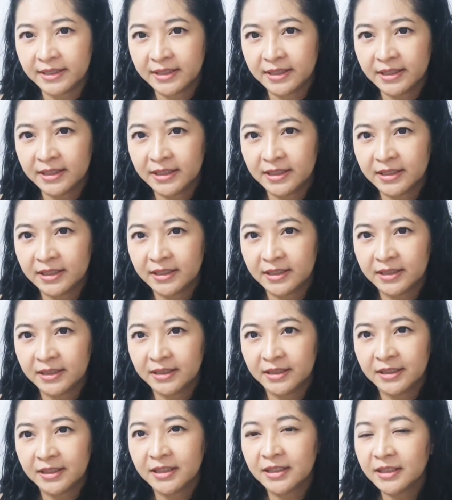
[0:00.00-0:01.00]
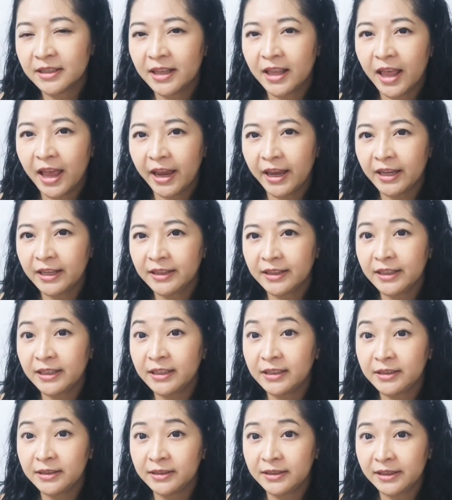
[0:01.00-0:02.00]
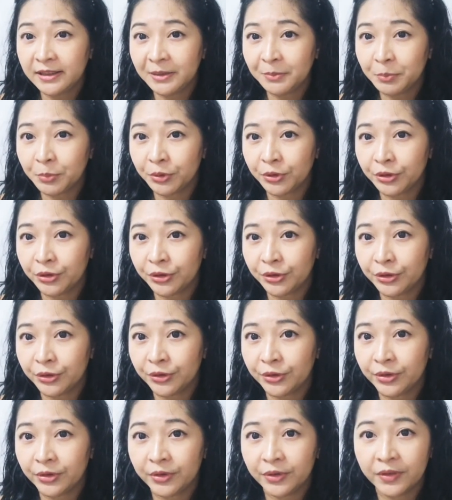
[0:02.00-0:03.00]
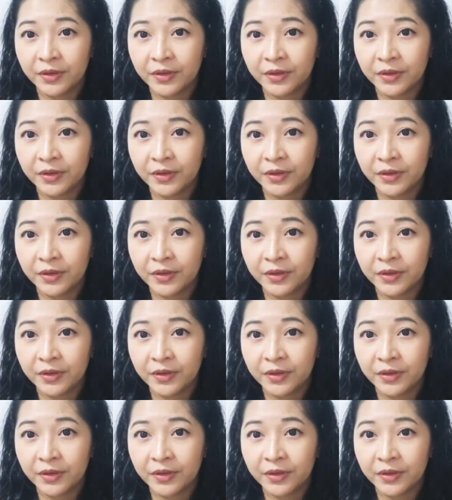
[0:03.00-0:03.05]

slightly deeper,